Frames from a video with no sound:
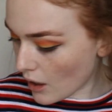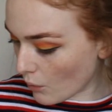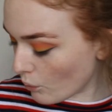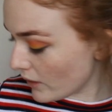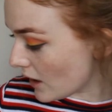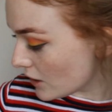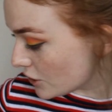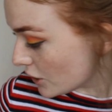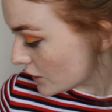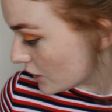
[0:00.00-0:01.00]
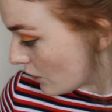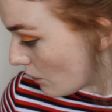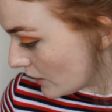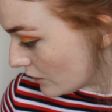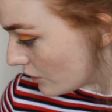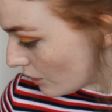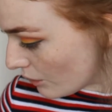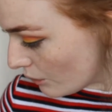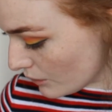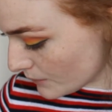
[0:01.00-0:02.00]
And we are just going
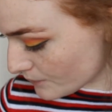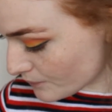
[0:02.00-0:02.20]
to